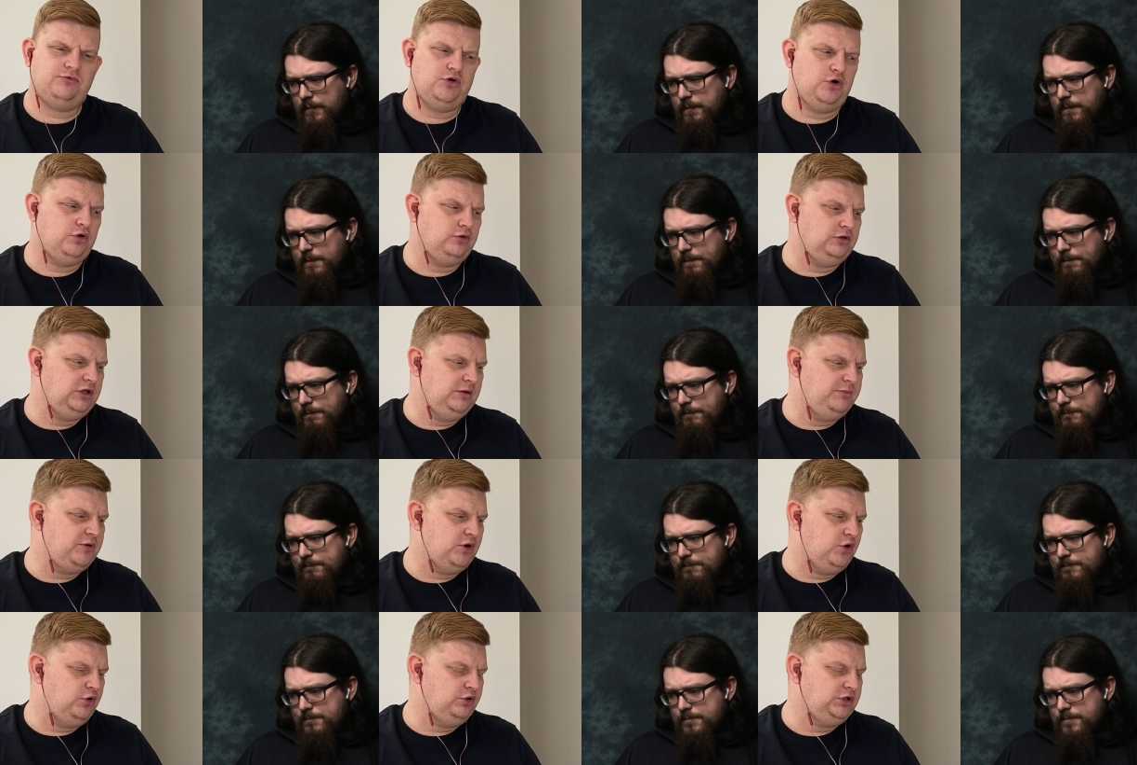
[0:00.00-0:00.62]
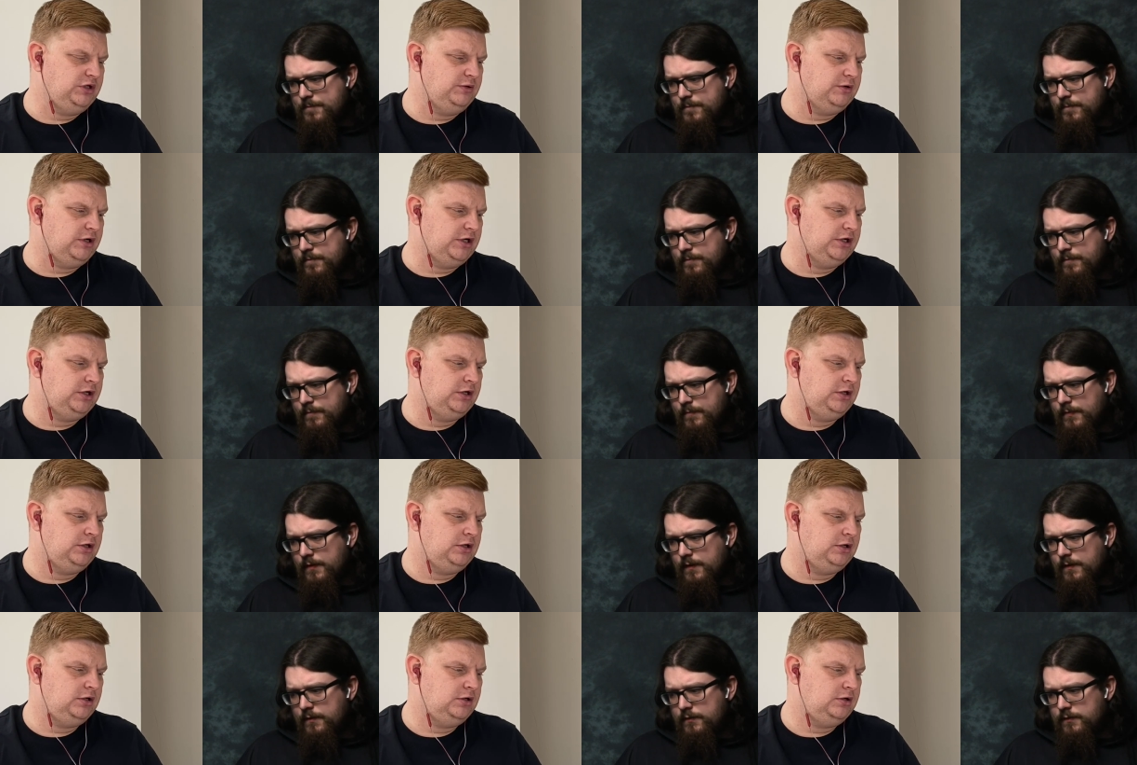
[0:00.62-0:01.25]
Speaker 1: Roly Poly
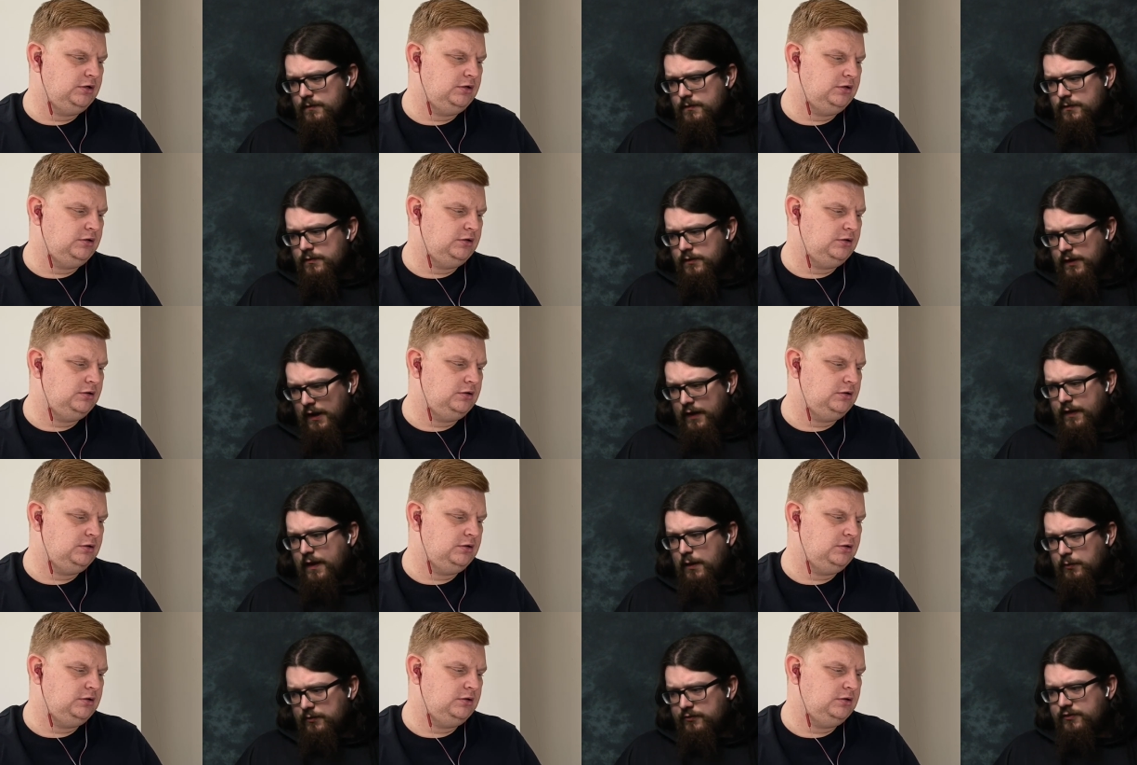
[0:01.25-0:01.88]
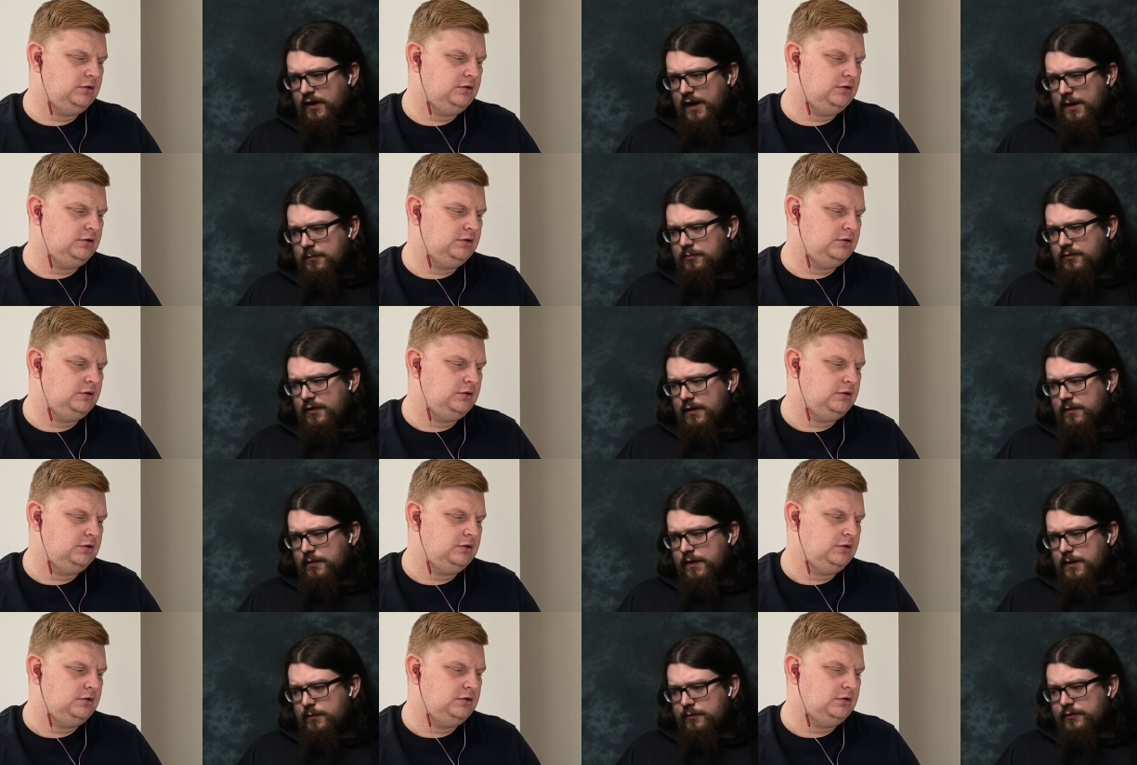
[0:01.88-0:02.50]
one?
Speaker 2: Yeah, that was Cape
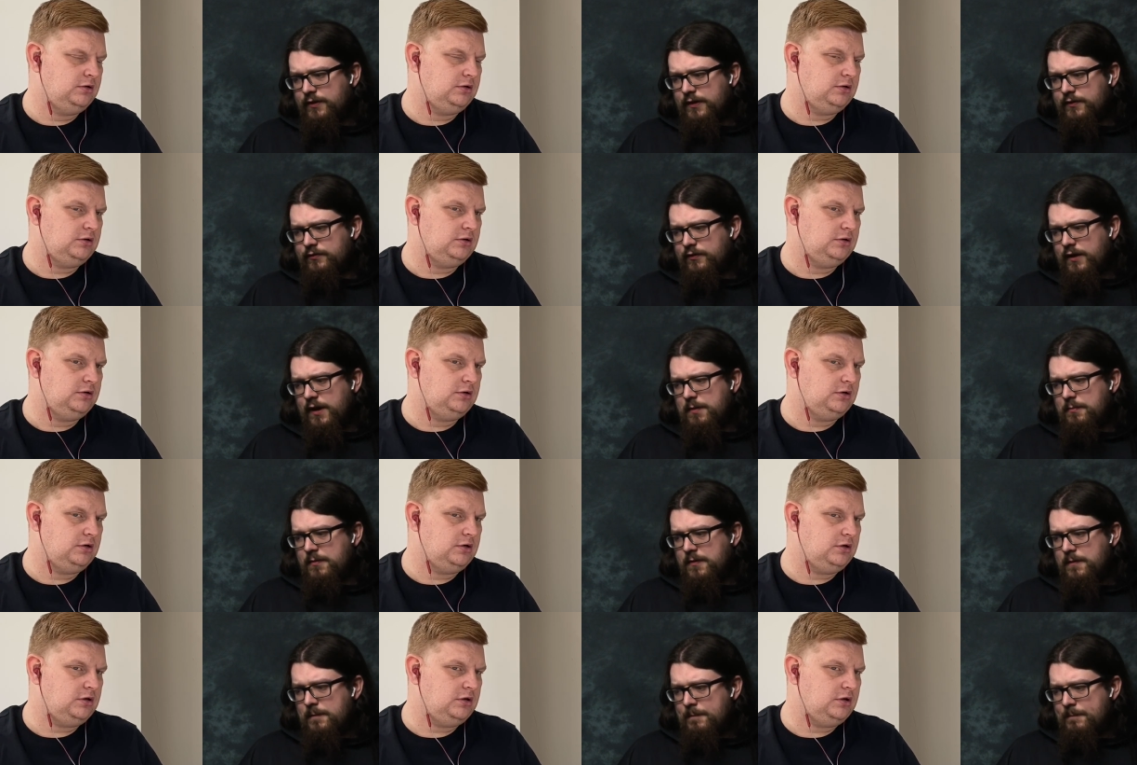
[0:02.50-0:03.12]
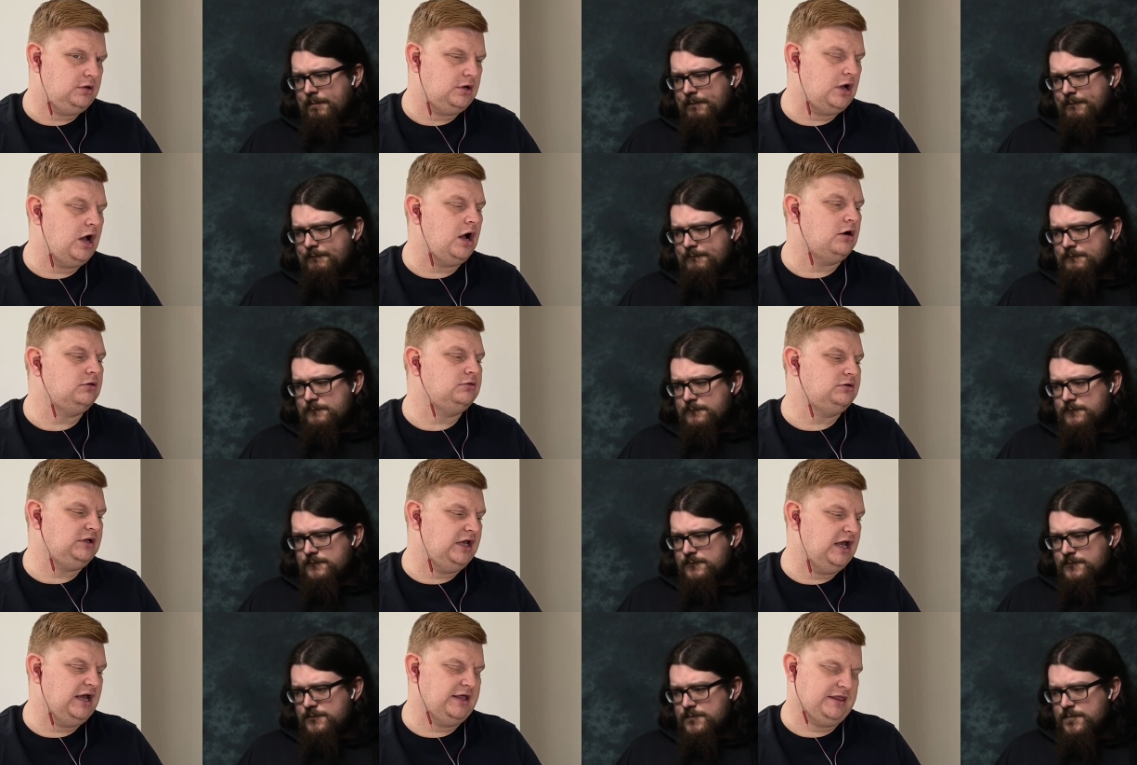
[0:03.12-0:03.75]
Town. That was X Gamer.
Speaker 1: Oh
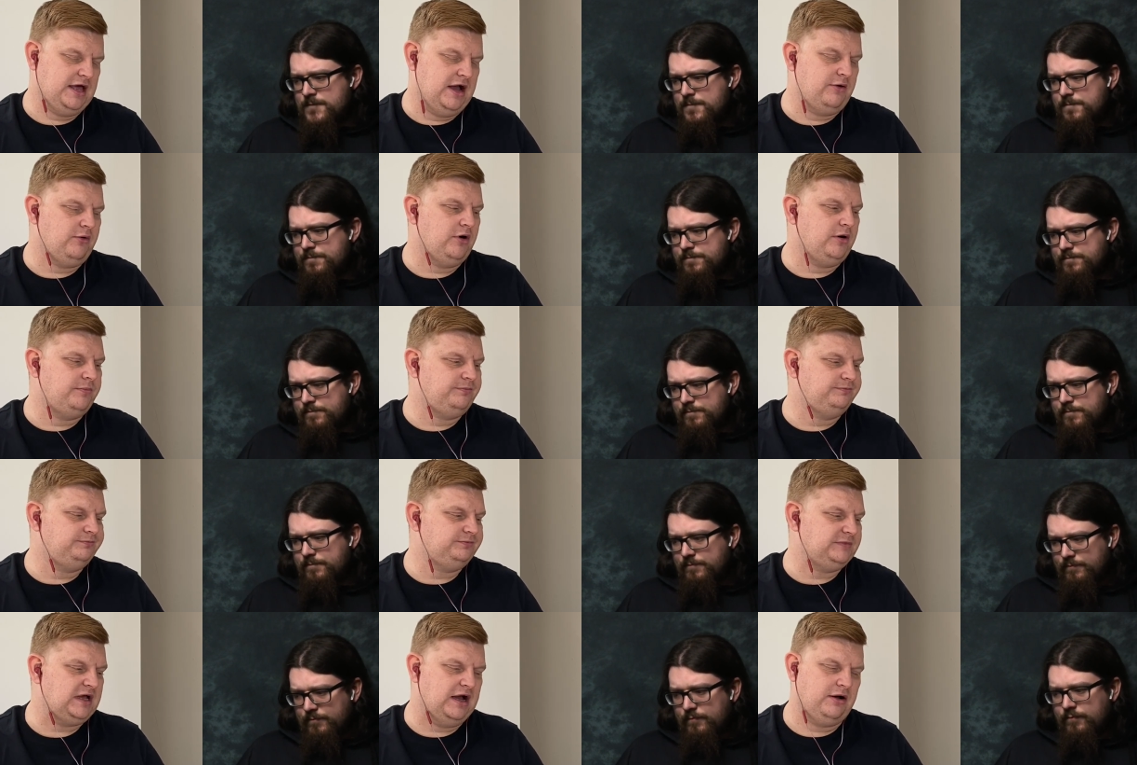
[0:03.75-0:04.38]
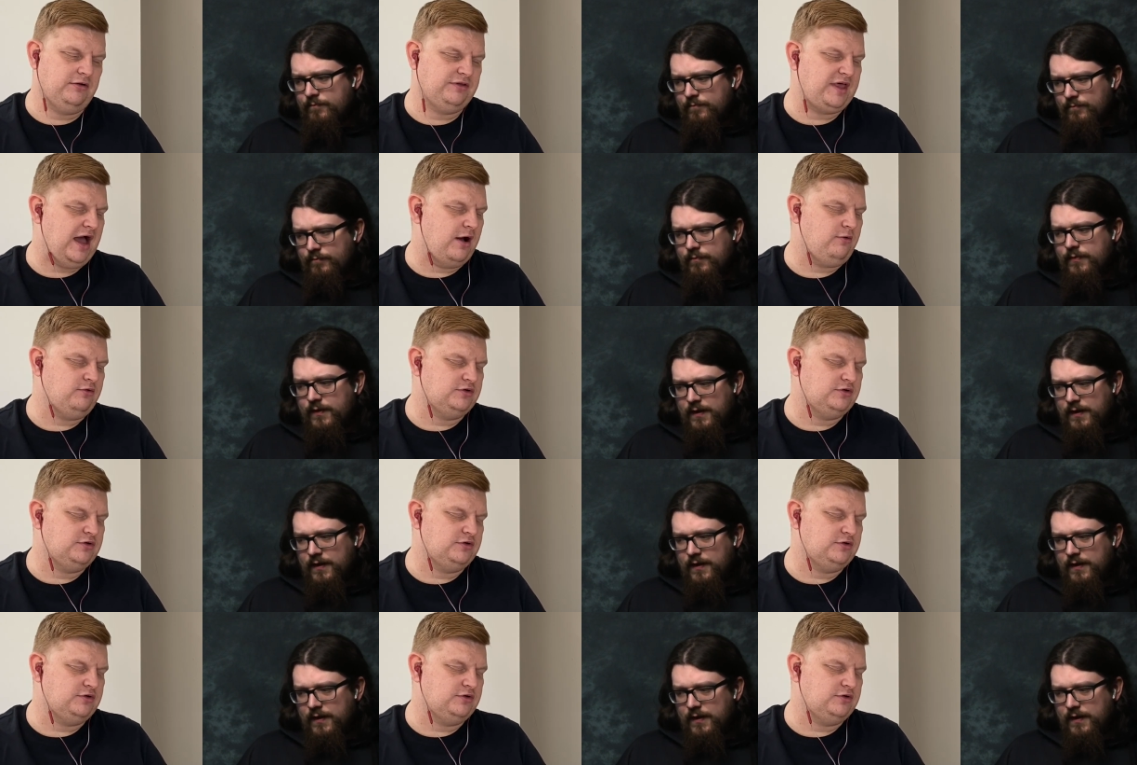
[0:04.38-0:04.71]
yeah, that one. That